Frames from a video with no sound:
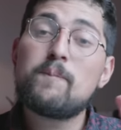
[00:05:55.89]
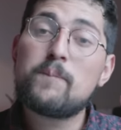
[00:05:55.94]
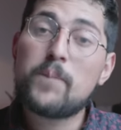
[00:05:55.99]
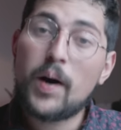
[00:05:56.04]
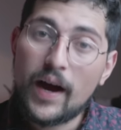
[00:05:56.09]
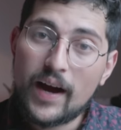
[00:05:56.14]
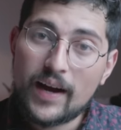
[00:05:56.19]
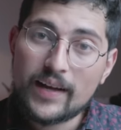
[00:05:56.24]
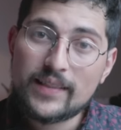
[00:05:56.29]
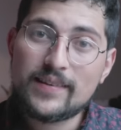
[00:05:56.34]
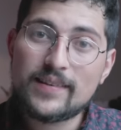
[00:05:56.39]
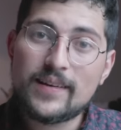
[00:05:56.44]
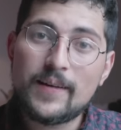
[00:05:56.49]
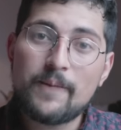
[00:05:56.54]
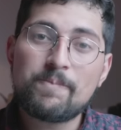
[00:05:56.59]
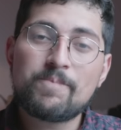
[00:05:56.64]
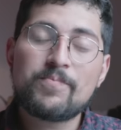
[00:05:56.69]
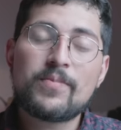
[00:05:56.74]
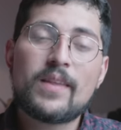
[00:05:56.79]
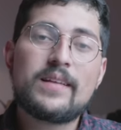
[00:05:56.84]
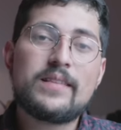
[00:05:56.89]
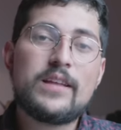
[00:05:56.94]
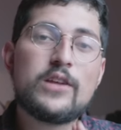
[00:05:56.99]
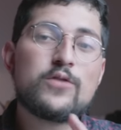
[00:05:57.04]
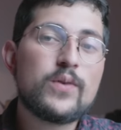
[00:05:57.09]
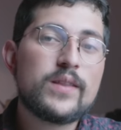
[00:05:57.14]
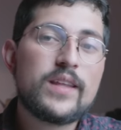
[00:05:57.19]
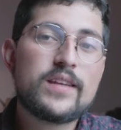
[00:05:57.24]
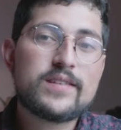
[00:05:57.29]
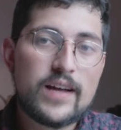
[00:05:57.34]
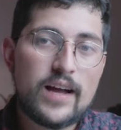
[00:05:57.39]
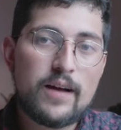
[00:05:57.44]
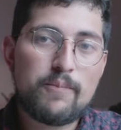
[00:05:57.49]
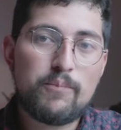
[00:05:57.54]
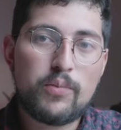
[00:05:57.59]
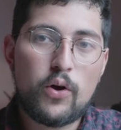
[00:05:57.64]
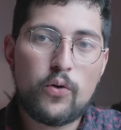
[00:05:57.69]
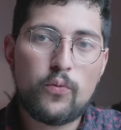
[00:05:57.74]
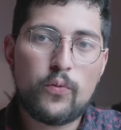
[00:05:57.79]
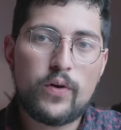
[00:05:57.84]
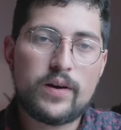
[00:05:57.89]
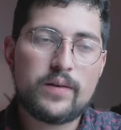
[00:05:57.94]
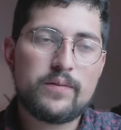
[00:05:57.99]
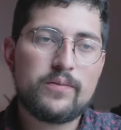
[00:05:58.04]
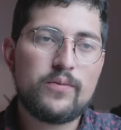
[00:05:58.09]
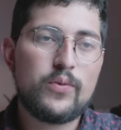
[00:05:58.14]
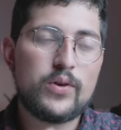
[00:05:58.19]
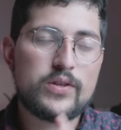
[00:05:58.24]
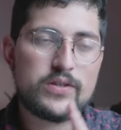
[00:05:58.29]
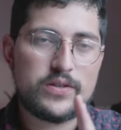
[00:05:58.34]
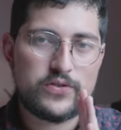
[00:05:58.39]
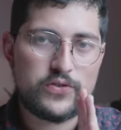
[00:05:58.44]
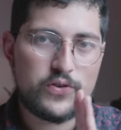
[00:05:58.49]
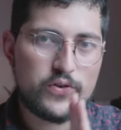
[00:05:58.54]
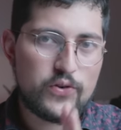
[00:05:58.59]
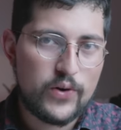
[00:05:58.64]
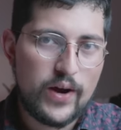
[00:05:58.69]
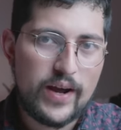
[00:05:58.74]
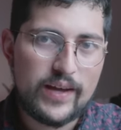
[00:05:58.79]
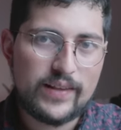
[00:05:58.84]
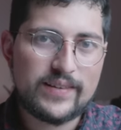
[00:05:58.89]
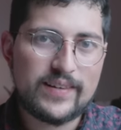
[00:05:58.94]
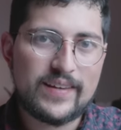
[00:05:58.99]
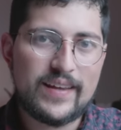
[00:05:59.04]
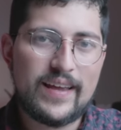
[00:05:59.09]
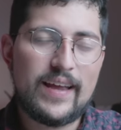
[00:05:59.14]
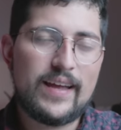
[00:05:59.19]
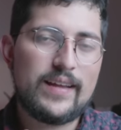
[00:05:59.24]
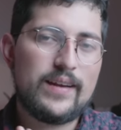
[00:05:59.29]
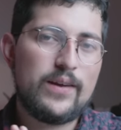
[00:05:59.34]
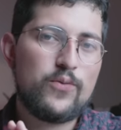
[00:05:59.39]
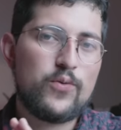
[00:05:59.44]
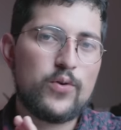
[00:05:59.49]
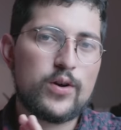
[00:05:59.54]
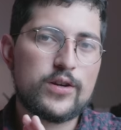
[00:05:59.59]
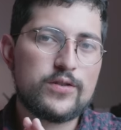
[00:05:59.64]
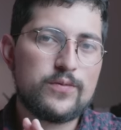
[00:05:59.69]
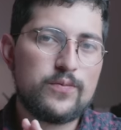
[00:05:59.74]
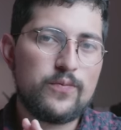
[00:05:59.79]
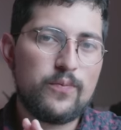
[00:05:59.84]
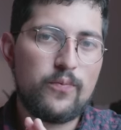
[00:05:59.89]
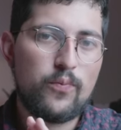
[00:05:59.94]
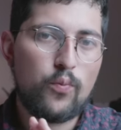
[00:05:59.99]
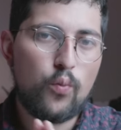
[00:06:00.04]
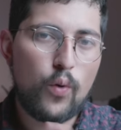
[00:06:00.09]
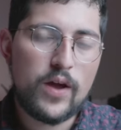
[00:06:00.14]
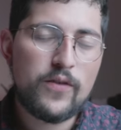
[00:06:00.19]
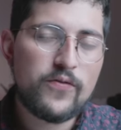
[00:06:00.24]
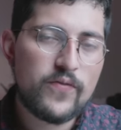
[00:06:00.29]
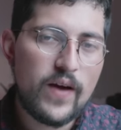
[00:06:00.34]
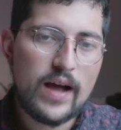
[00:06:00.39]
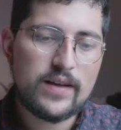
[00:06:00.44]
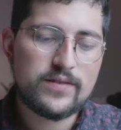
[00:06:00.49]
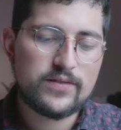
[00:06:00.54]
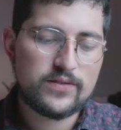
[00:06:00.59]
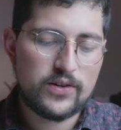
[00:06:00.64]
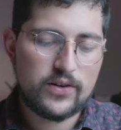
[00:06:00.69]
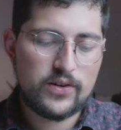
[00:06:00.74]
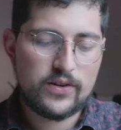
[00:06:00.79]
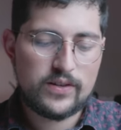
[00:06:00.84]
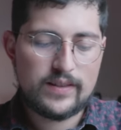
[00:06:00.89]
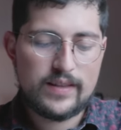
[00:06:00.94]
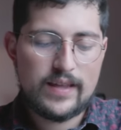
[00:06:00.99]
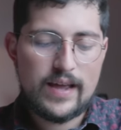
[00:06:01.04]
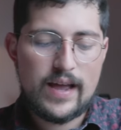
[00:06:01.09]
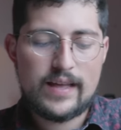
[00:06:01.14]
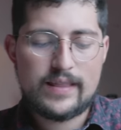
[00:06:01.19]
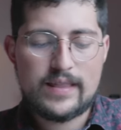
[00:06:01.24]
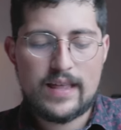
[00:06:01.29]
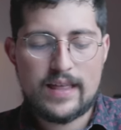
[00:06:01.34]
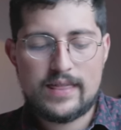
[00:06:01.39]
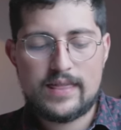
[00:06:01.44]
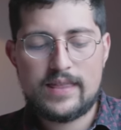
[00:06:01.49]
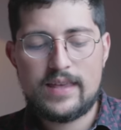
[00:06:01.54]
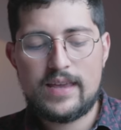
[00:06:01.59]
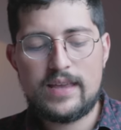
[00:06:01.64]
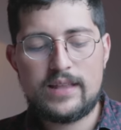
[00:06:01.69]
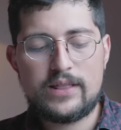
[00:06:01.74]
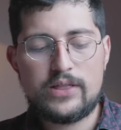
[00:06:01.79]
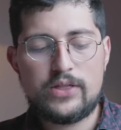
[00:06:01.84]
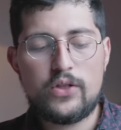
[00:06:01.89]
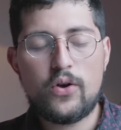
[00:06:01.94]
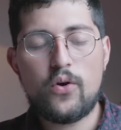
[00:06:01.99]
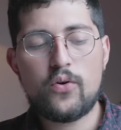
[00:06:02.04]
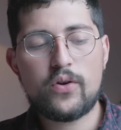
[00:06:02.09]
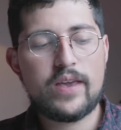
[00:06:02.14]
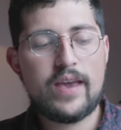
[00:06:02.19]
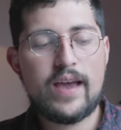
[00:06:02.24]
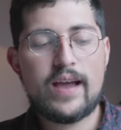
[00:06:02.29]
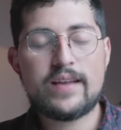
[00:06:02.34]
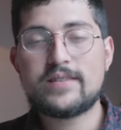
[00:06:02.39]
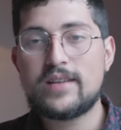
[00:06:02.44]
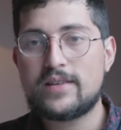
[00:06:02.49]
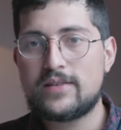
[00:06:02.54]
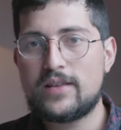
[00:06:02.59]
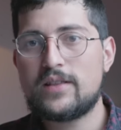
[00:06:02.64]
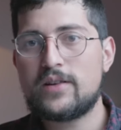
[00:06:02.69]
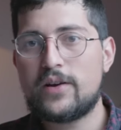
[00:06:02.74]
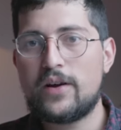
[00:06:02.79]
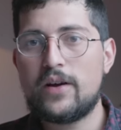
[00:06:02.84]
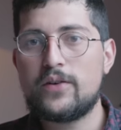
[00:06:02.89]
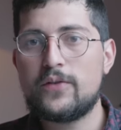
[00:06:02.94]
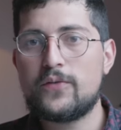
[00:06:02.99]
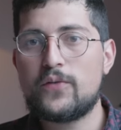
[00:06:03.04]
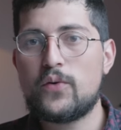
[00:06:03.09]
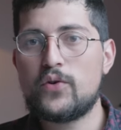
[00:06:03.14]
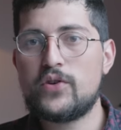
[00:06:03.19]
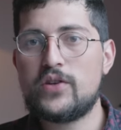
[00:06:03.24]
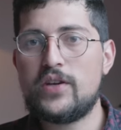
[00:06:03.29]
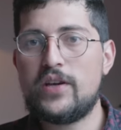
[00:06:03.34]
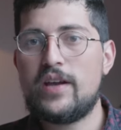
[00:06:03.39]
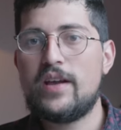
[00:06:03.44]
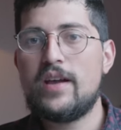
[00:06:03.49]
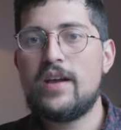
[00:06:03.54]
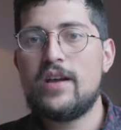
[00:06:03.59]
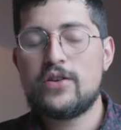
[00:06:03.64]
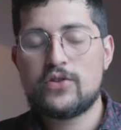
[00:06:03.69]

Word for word: But this one doesn't have bloatware, which is great, and it works way faster than the Nokia 6300 4G.